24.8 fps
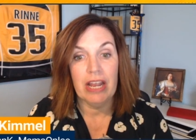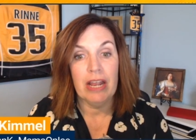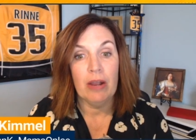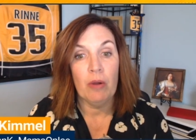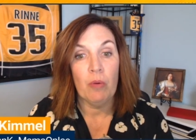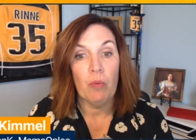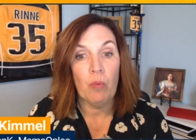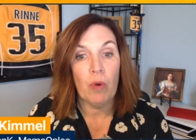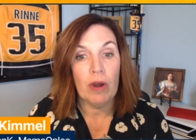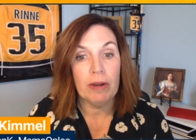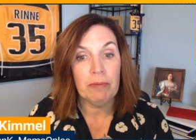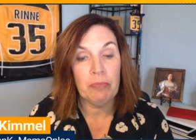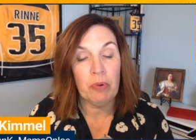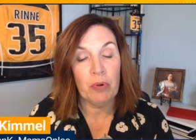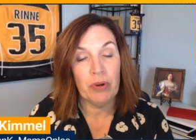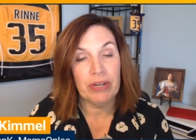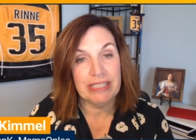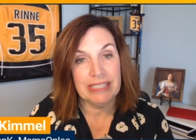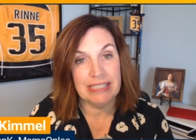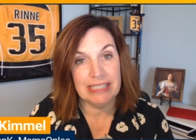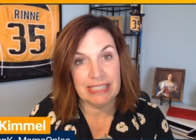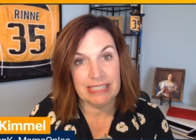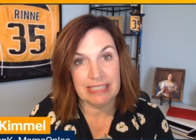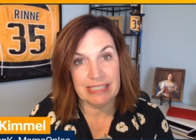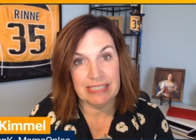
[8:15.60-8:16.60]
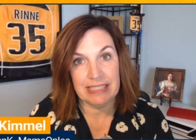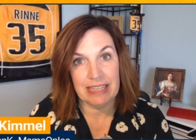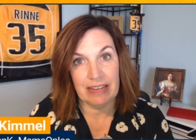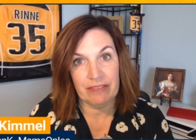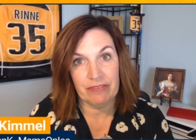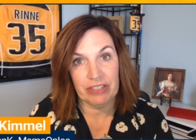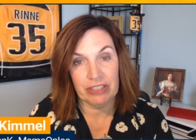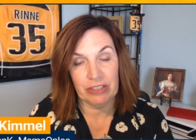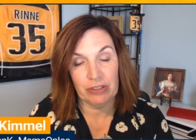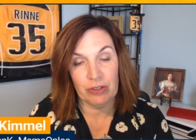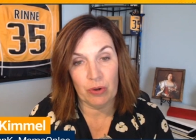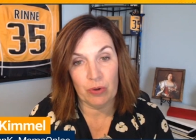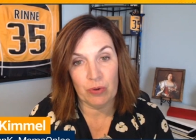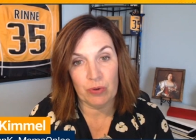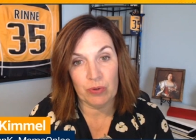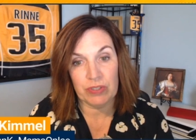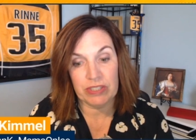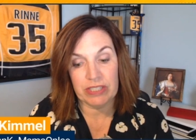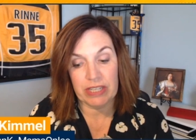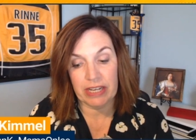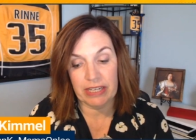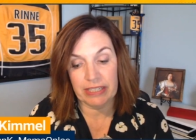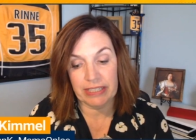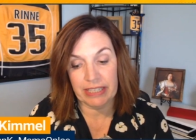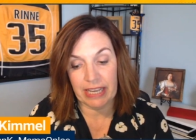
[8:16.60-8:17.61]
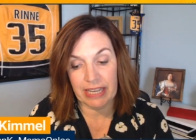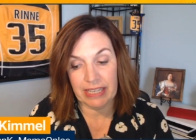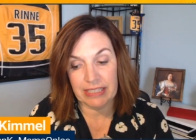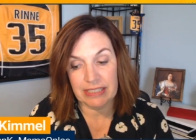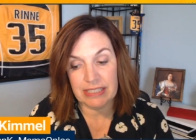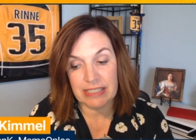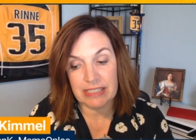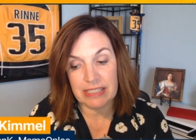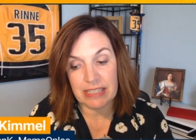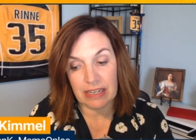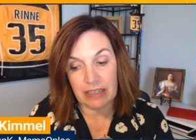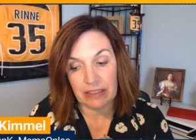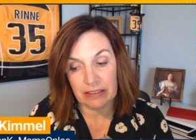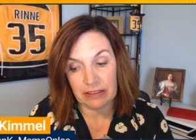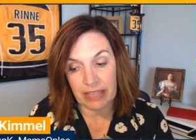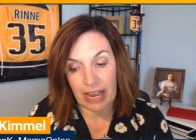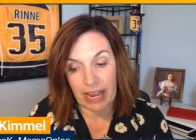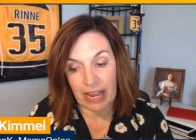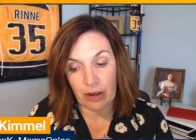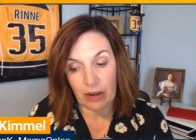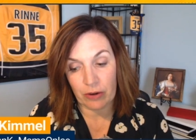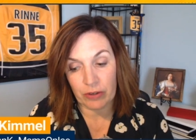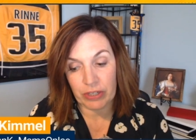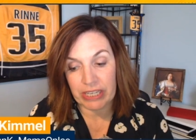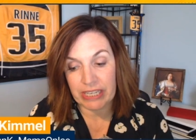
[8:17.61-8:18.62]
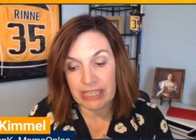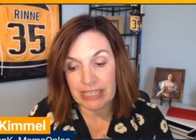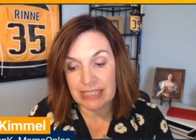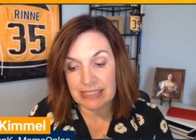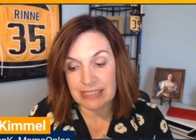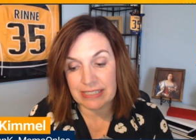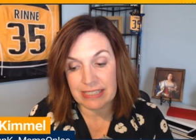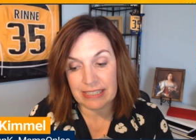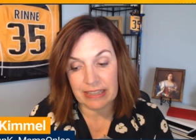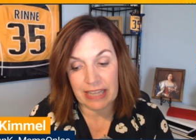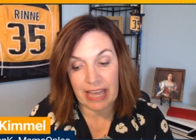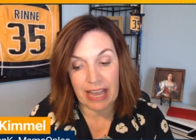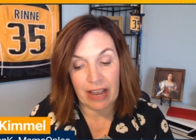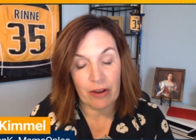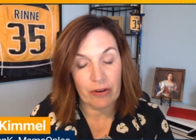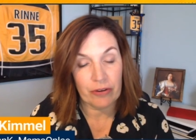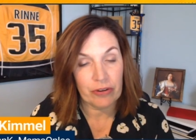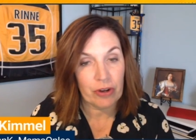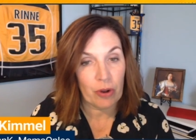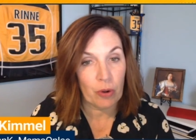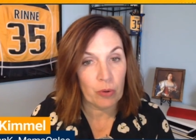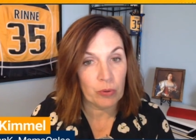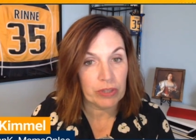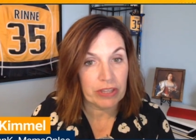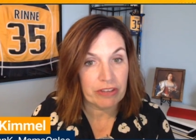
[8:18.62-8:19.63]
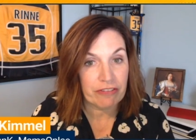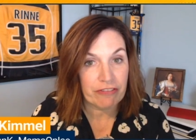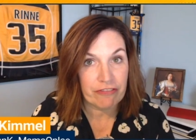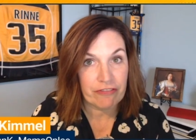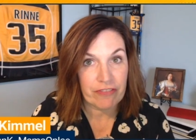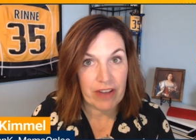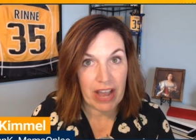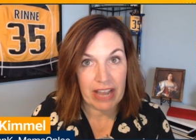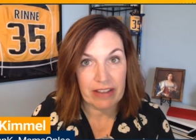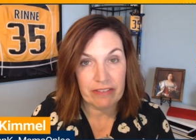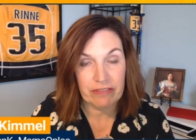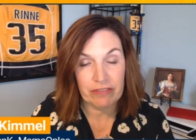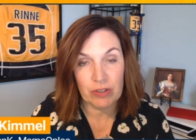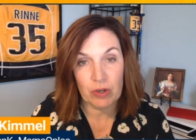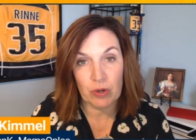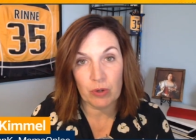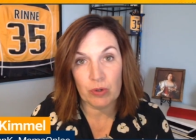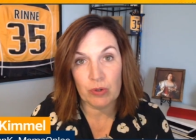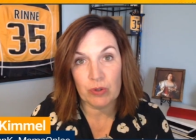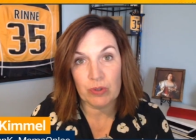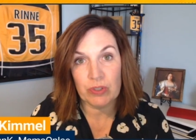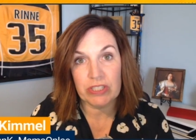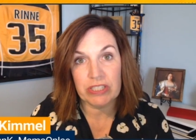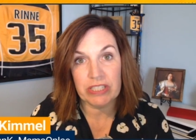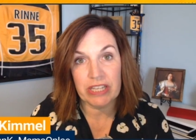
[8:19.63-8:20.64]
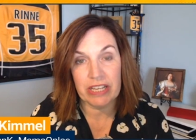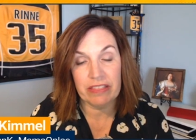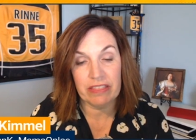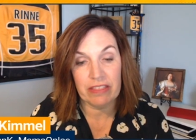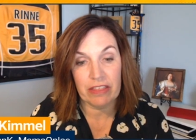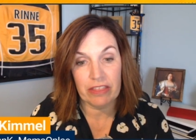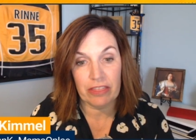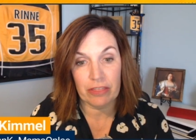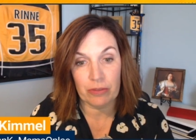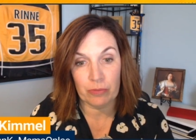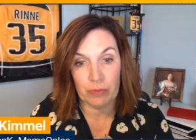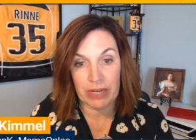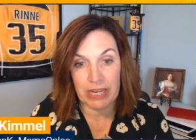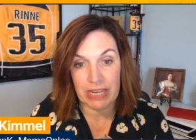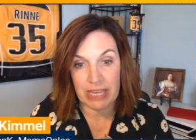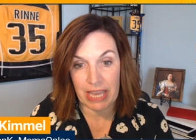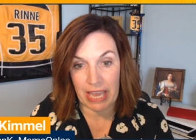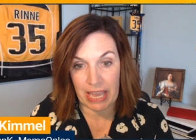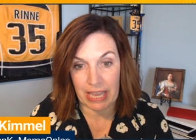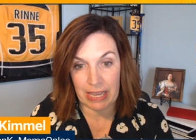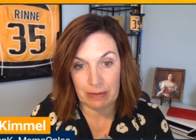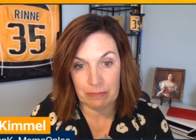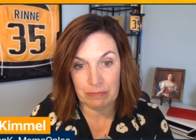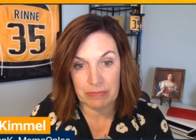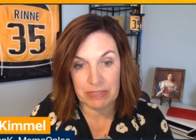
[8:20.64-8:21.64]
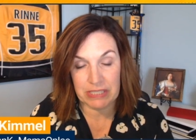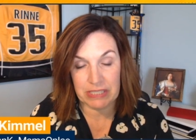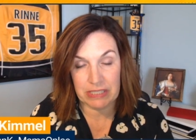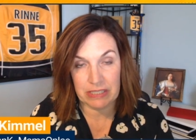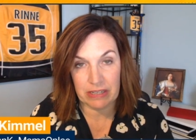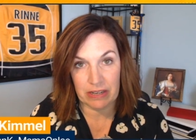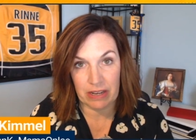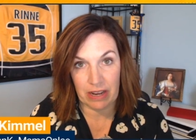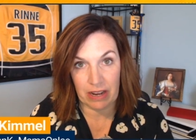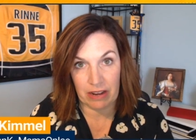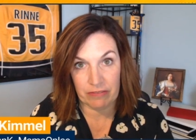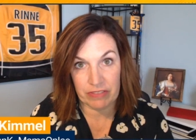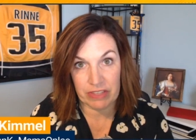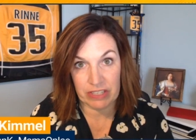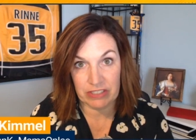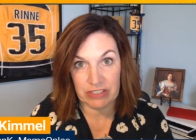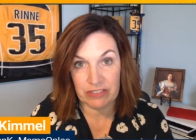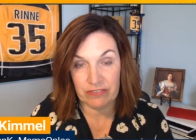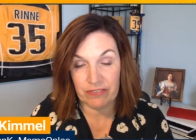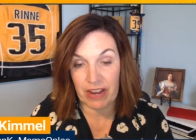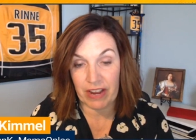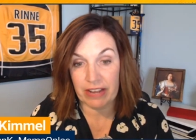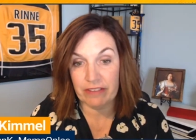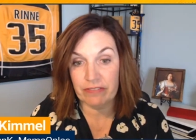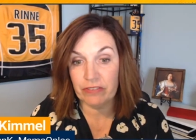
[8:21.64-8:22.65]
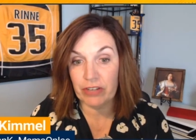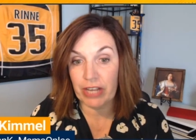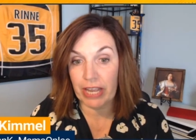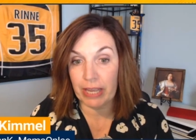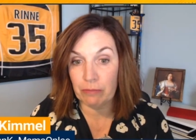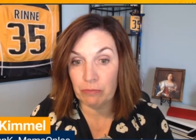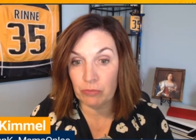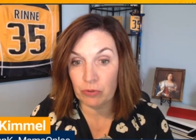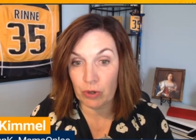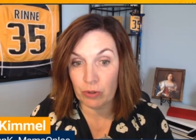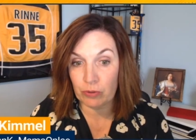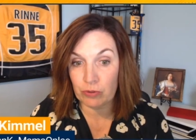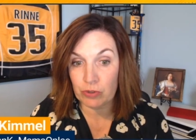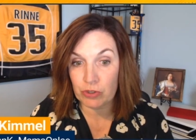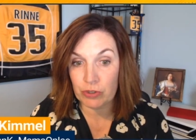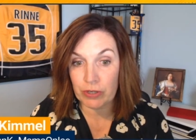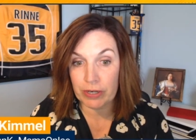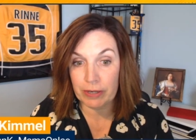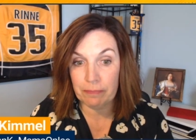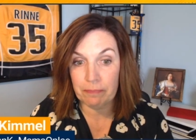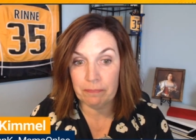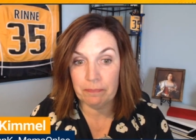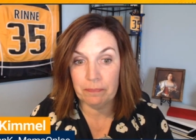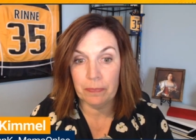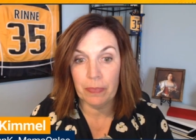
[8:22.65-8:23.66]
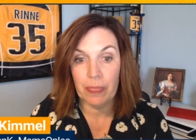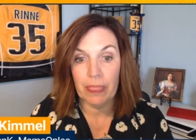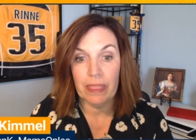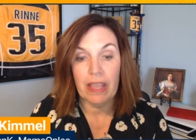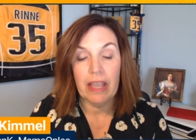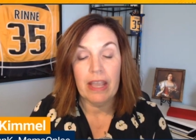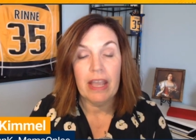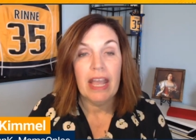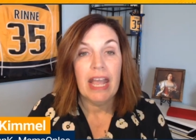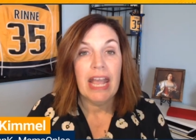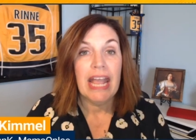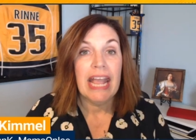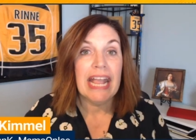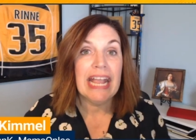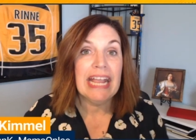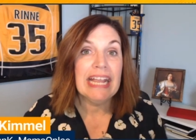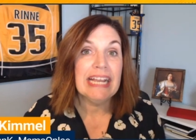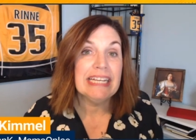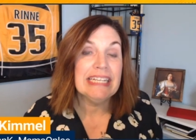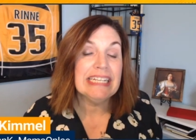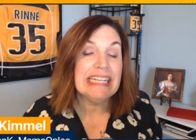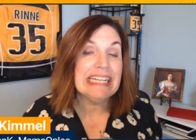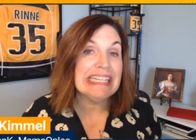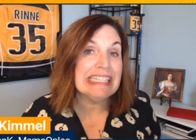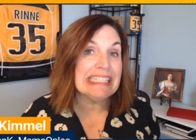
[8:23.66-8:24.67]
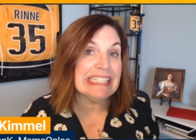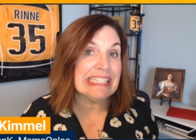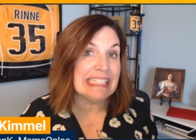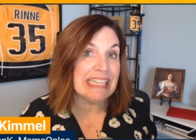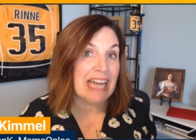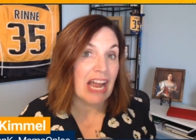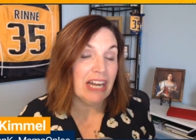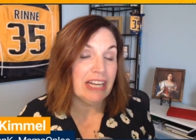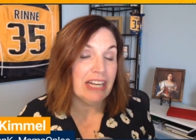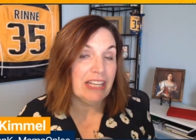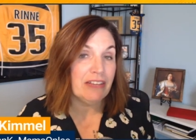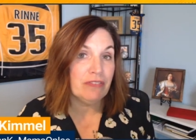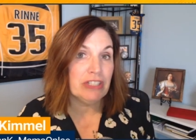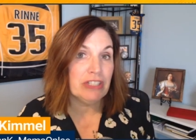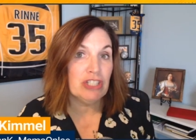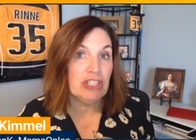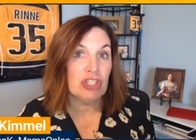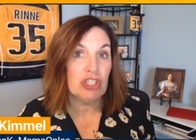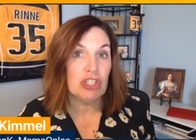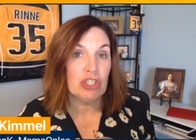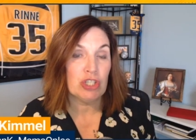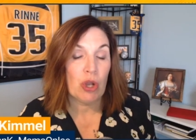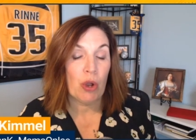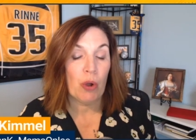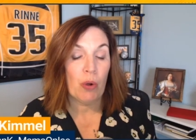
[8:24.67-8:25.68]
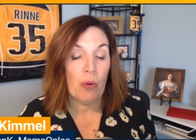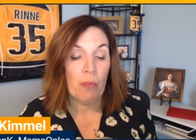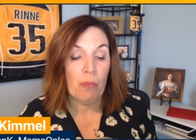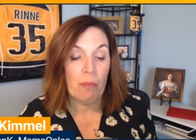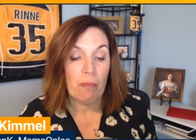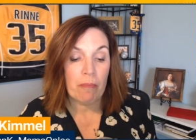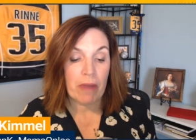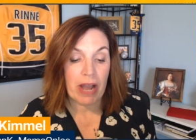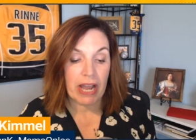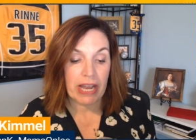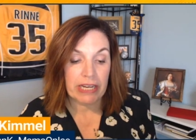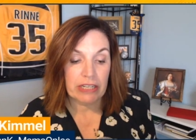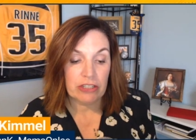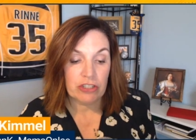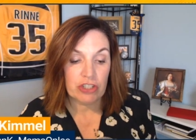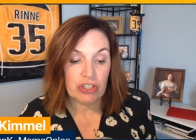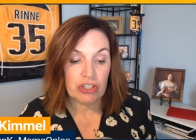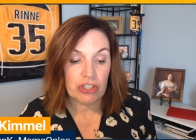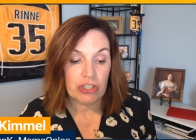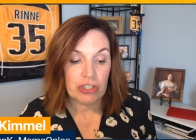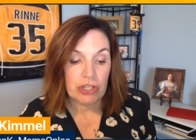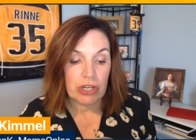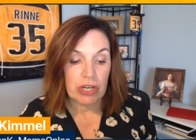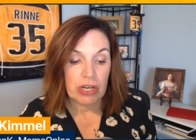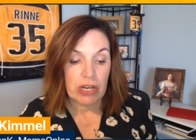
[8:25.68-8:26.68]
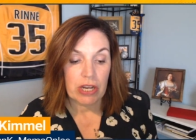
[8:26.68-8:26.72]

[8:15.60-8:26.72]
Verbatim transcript: 1.67 goals against allowed. He has allowed only 5 goals in the 3 games of this 5-game road trip. And it's not even so much